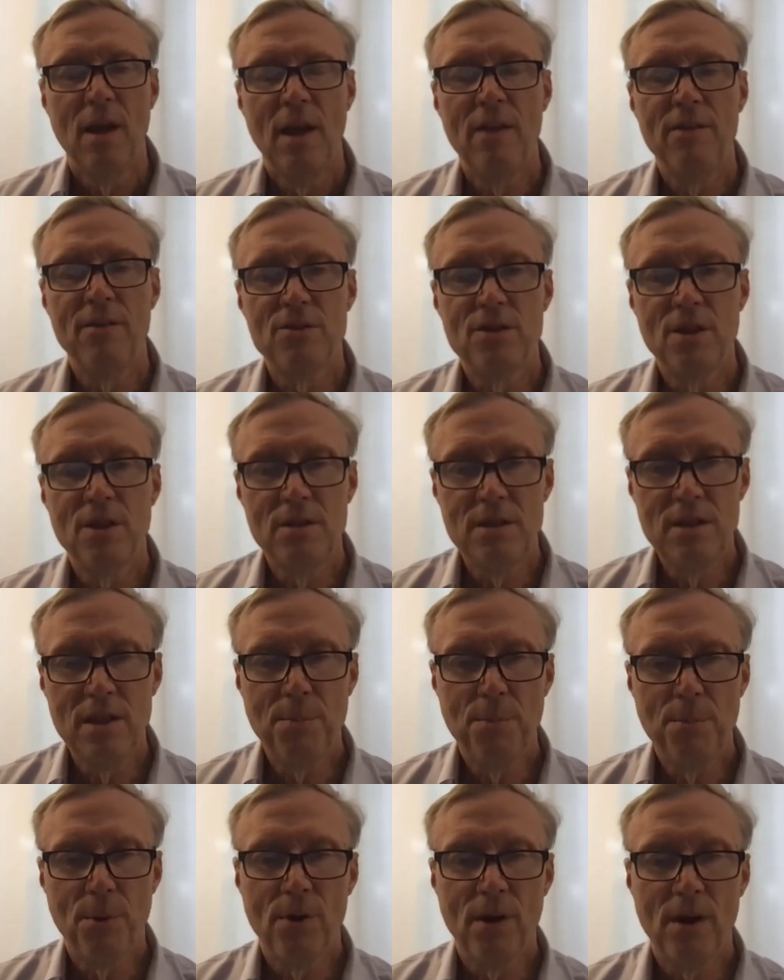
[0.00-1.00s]
And there's a
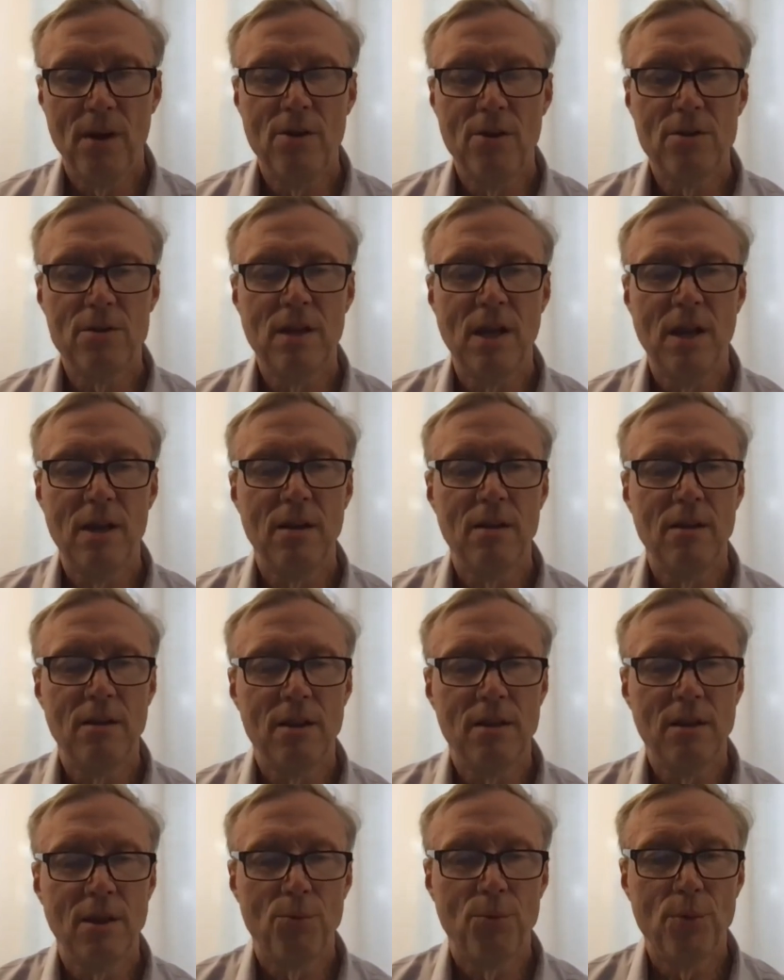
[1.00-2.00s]
deeper understanding
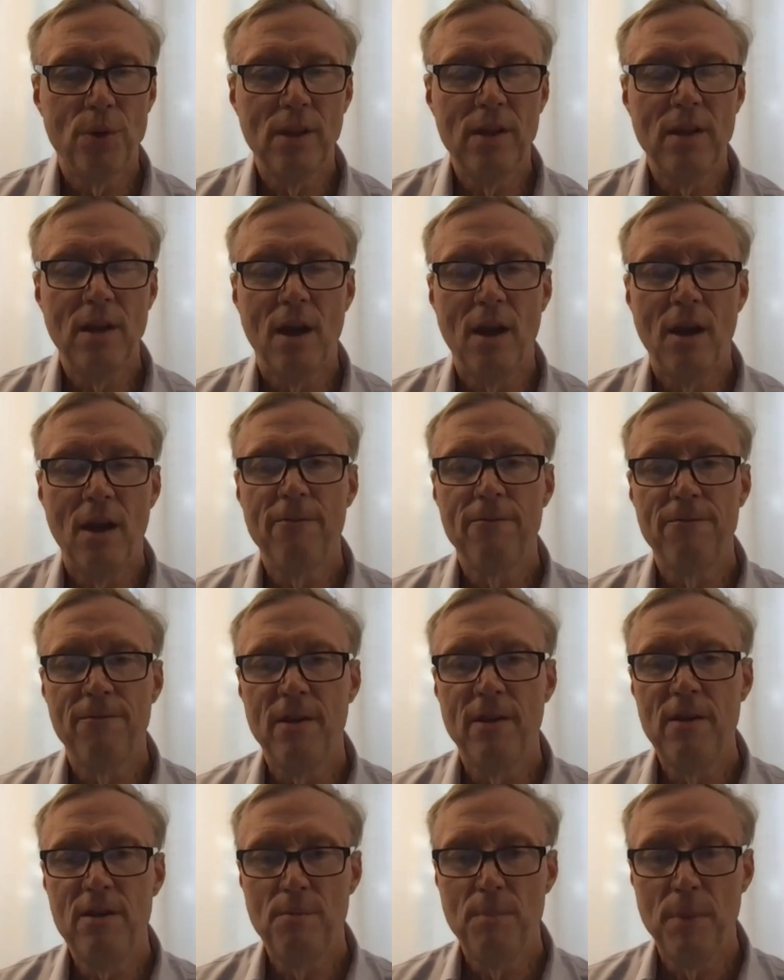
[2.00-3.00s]
that there really are
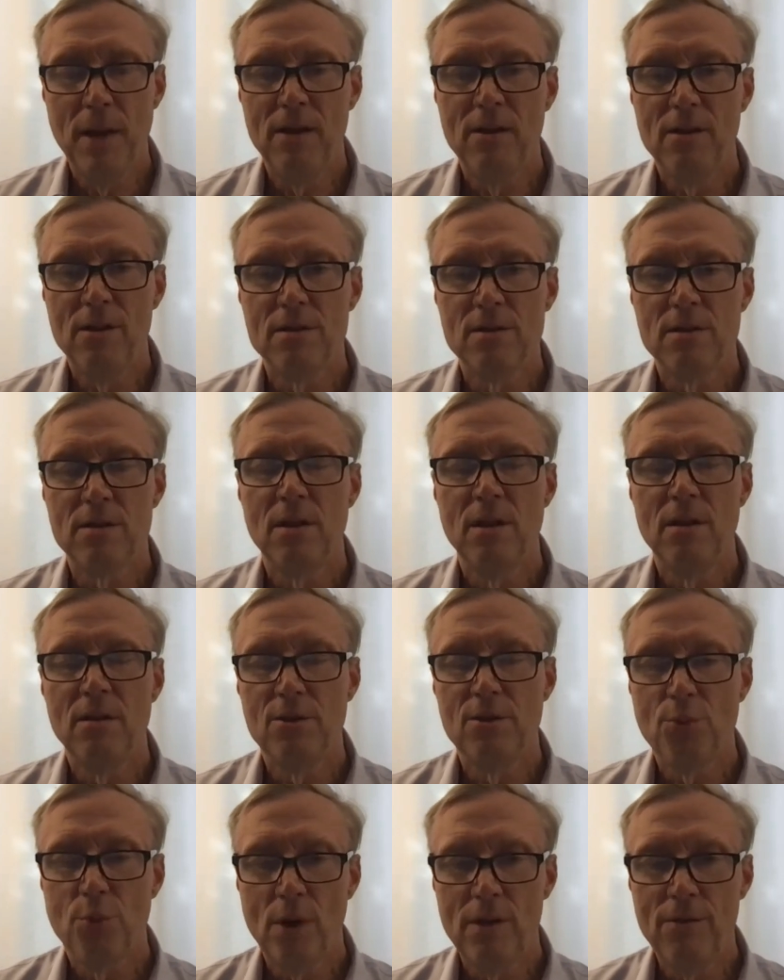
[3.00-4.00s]
fundamentals in the
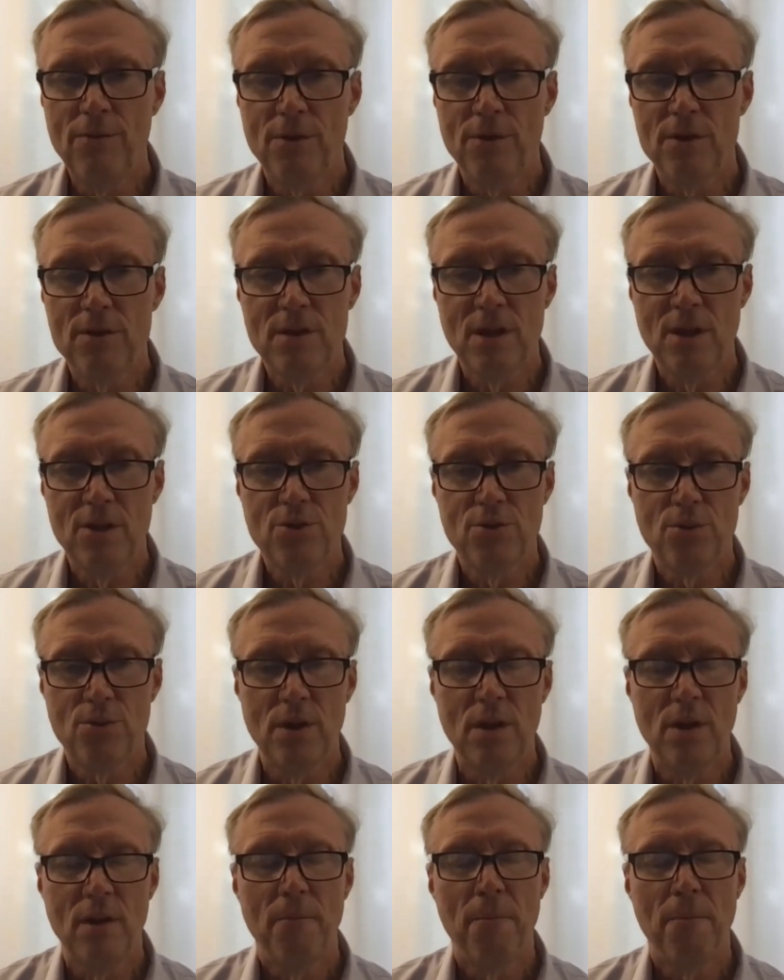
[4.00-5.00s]
21st
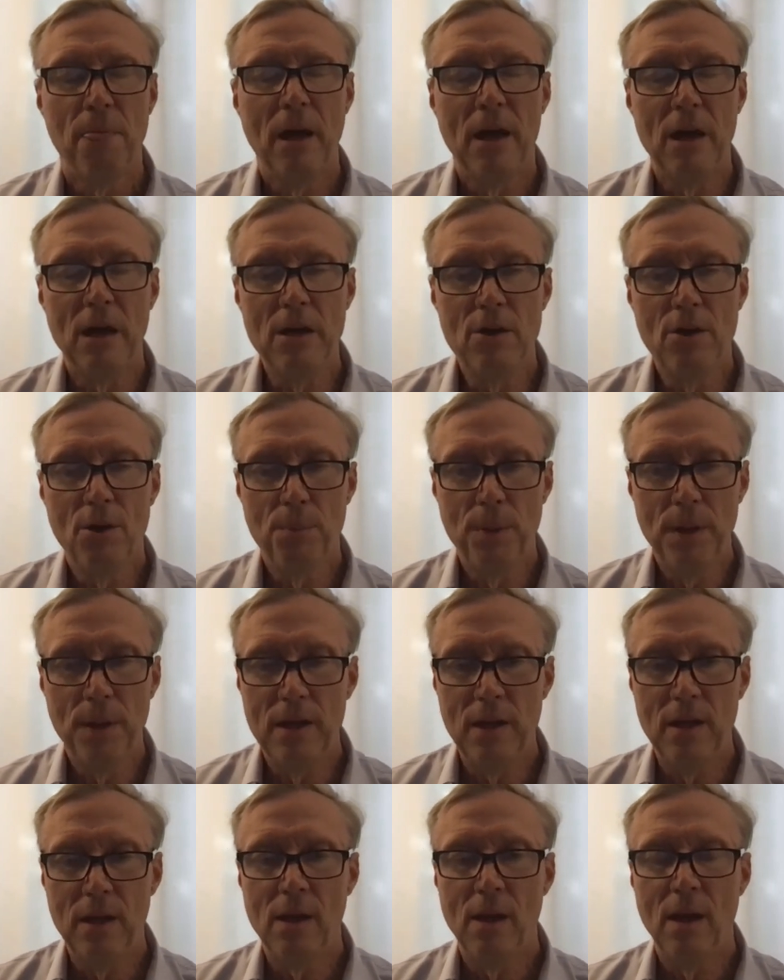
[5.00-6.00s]
century
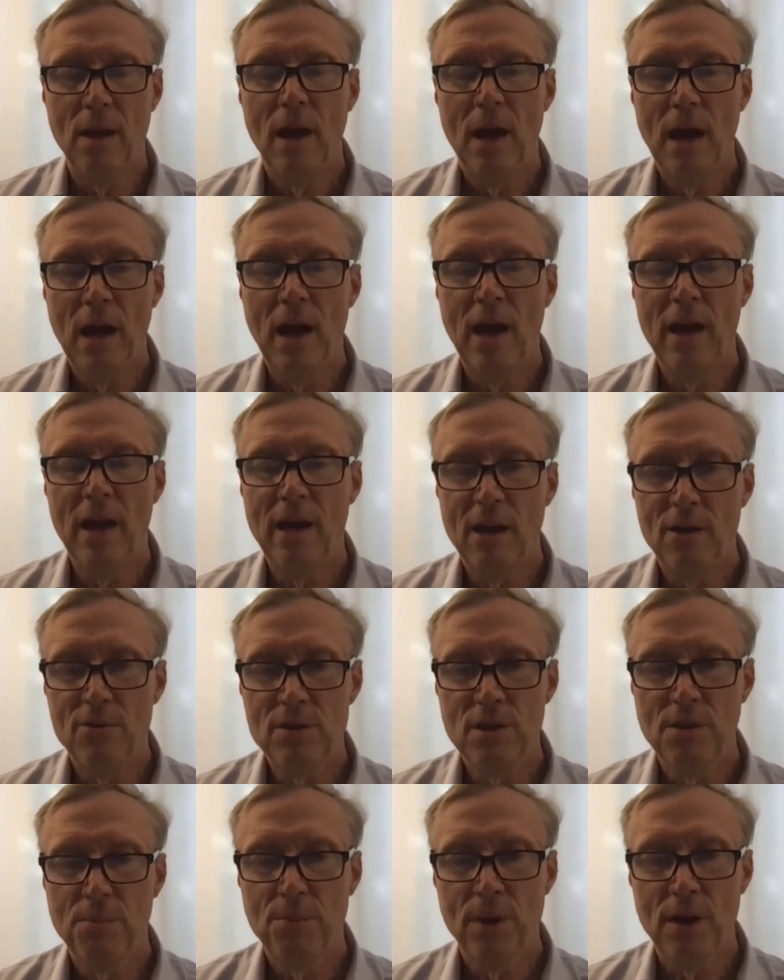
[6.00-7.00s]
underpinning high
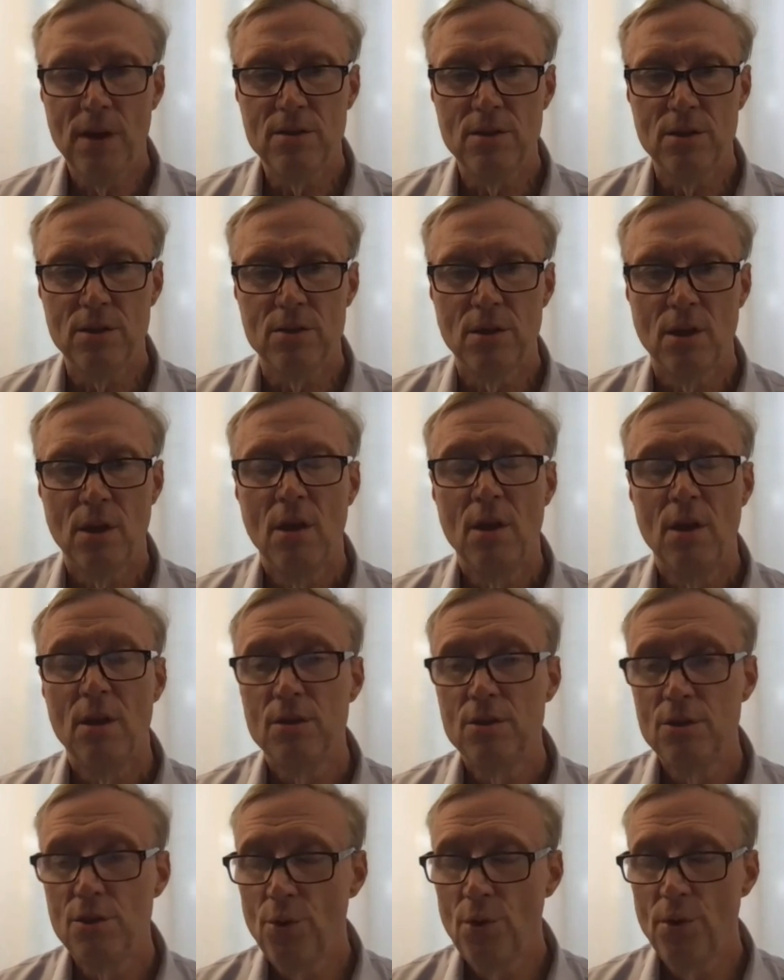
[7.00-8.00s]
housing prices,
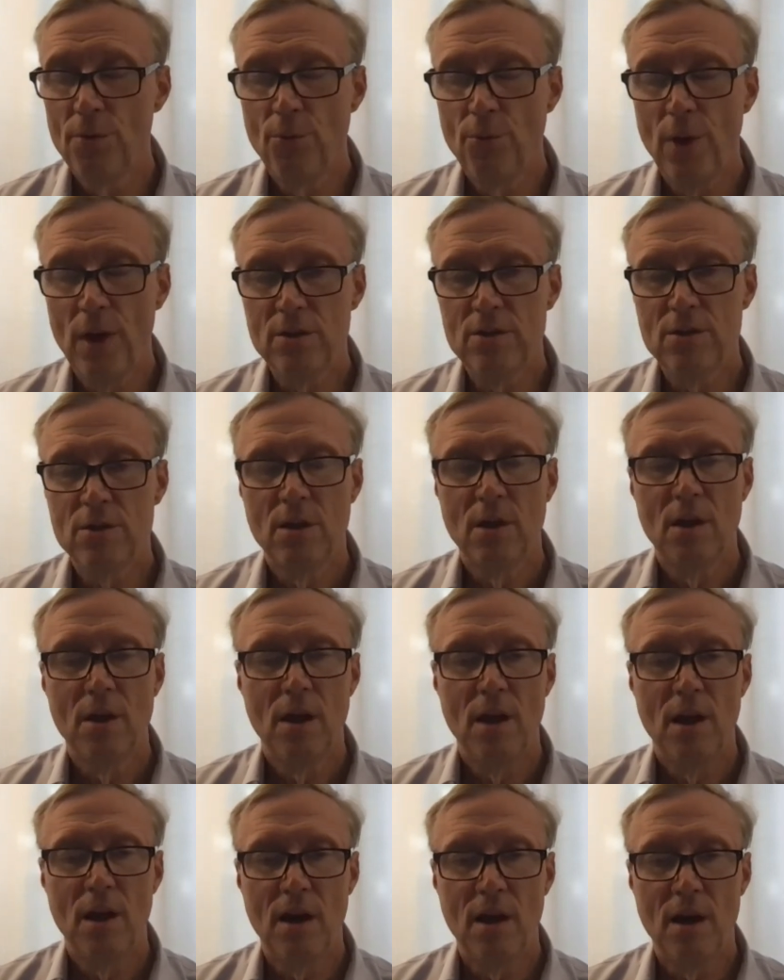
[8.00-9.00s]
2 of which
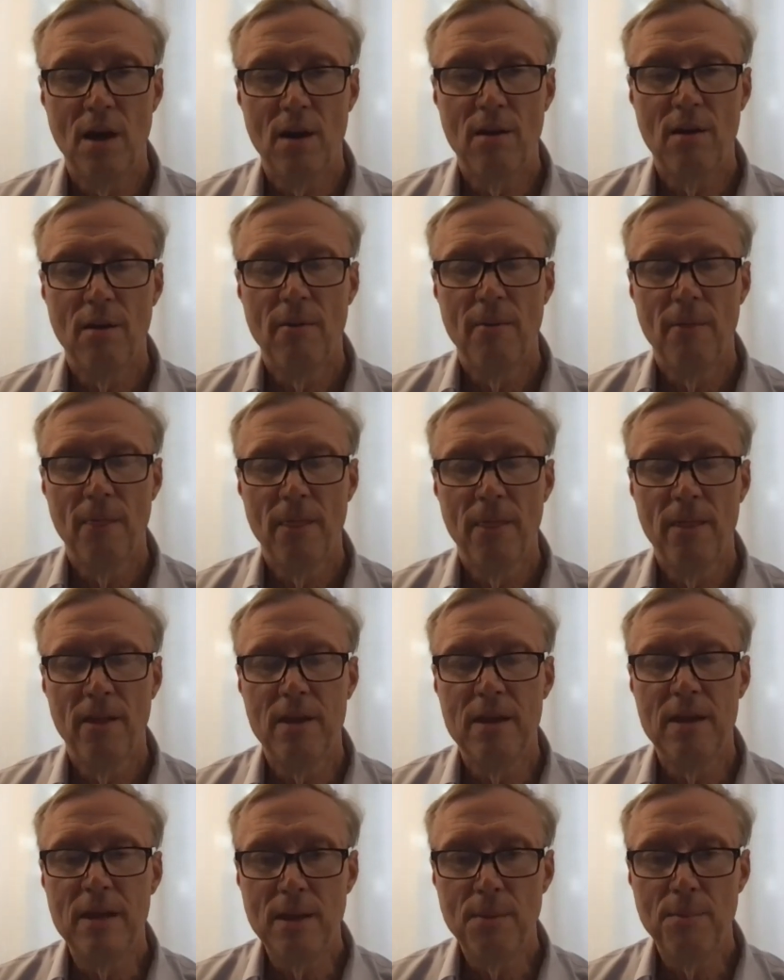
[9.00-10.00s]
are the
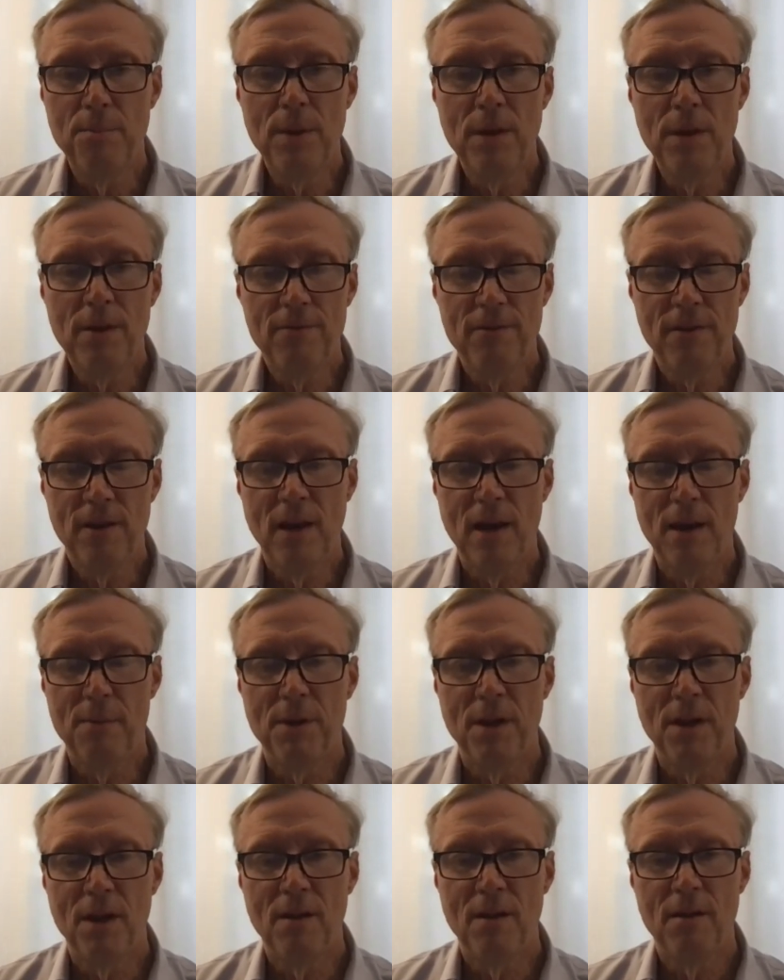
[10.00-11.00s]
NIMBY
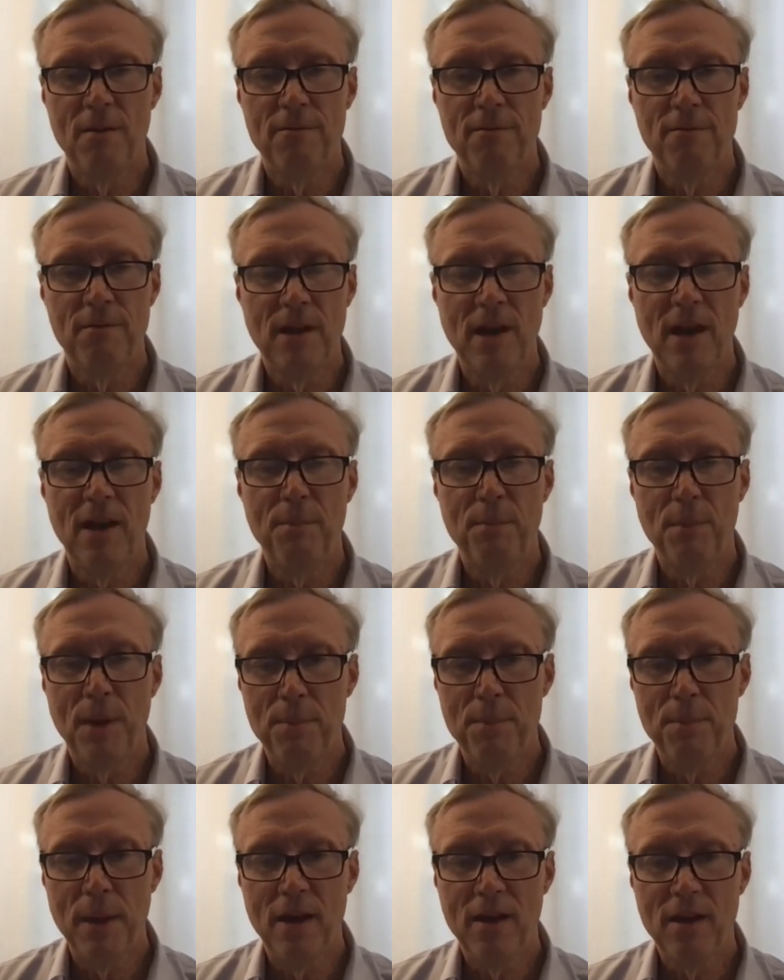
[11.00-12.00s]
phenomena of not in my
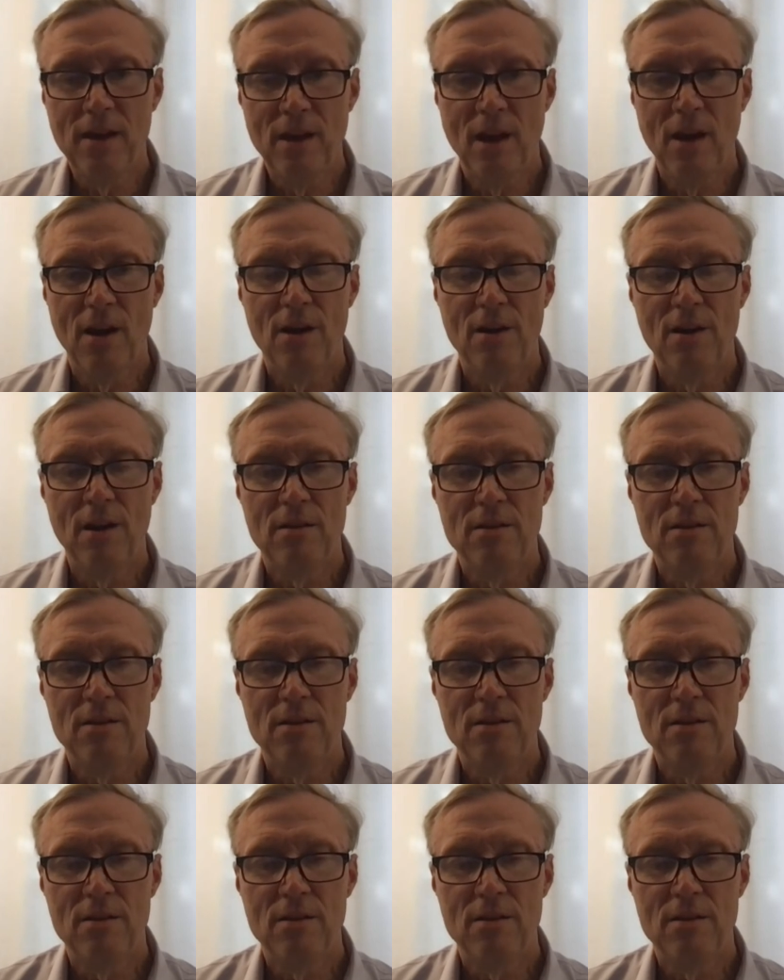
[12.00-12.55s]
backyard.